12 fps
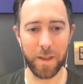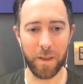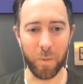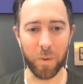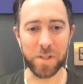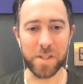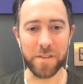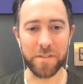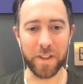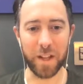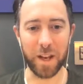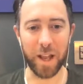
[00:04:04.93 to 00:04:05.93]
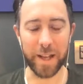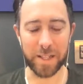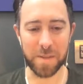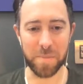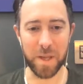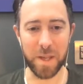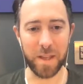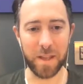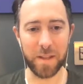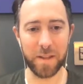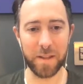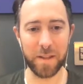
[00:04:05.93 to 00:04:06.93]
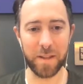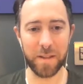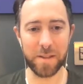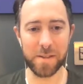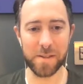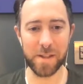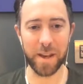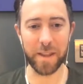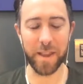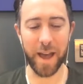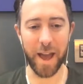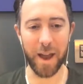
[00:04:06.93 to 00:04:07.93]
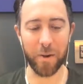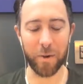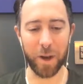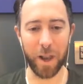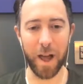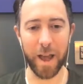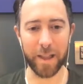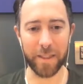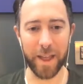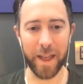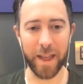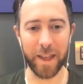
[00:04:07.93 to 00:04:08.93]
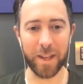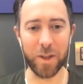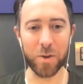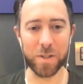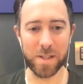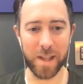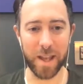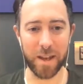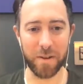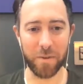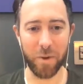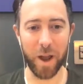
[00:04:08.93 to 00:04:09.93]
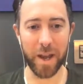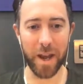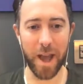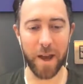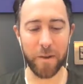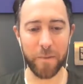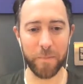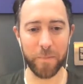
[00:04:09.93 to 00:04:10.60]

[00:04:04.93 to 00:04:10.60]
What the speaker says: What does it feel like to be sitting there or lying there in your skin right now?